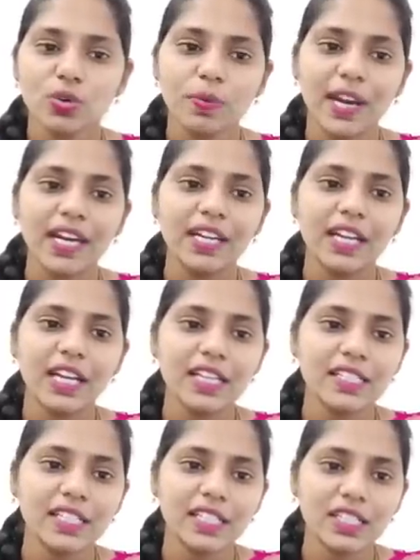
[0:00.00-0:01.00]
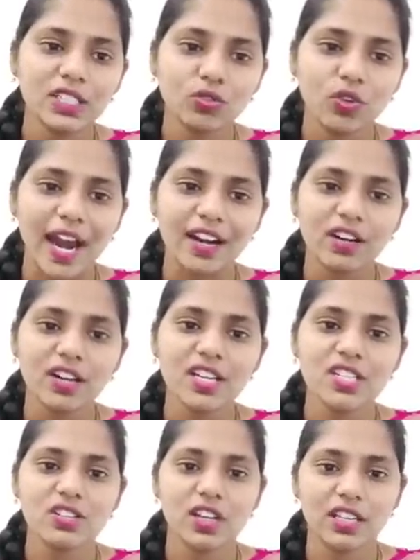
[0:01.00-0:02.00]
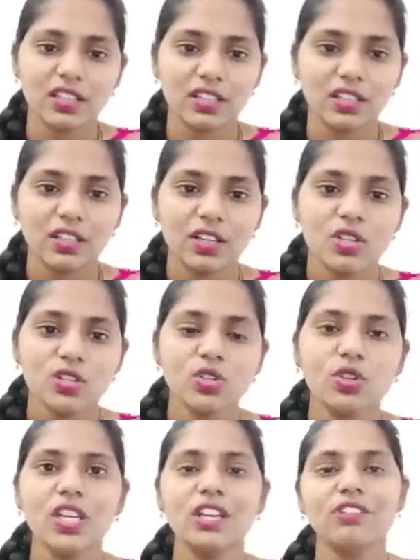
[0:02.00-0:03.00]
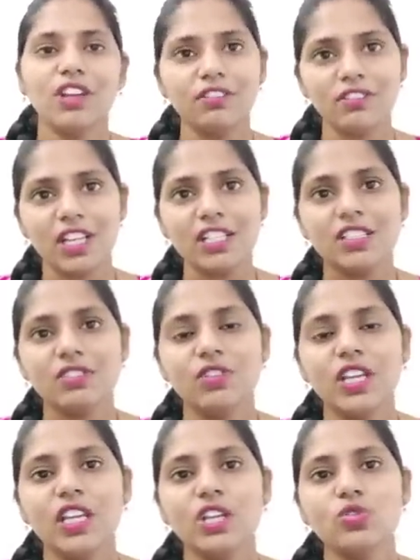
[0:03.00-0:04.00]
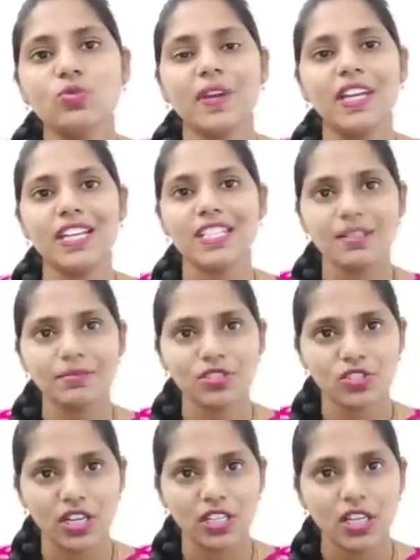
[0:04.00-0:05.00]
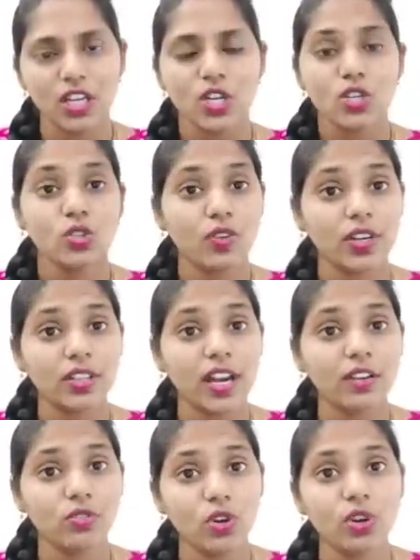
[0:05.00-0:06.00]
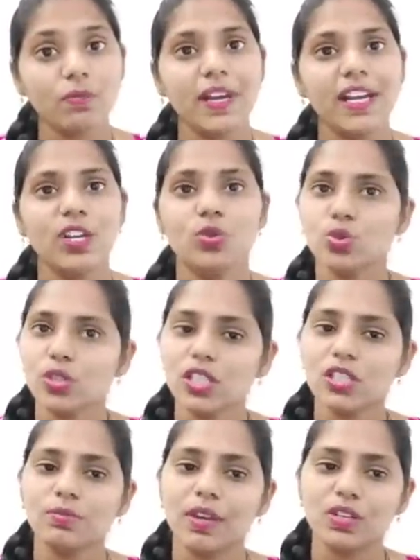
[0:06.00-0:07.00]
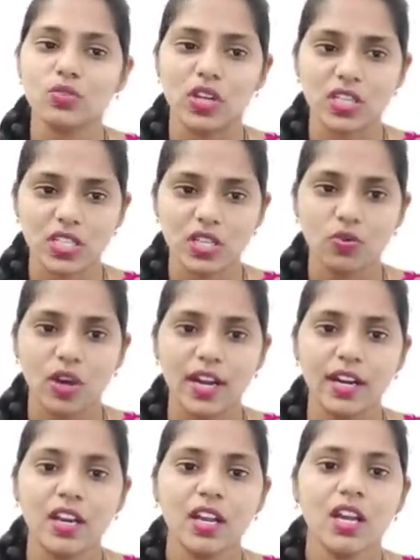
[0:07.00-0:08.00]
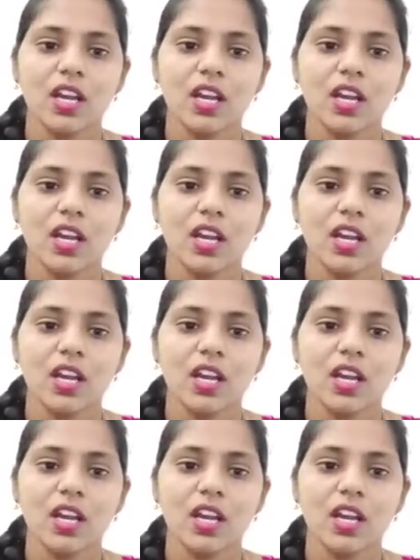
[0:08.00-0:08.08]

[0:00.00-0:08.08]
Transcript: to maintain certain squadron strength. So here we have, yes, we need to maintain some strength. So for that we are mainly using this MiG 21.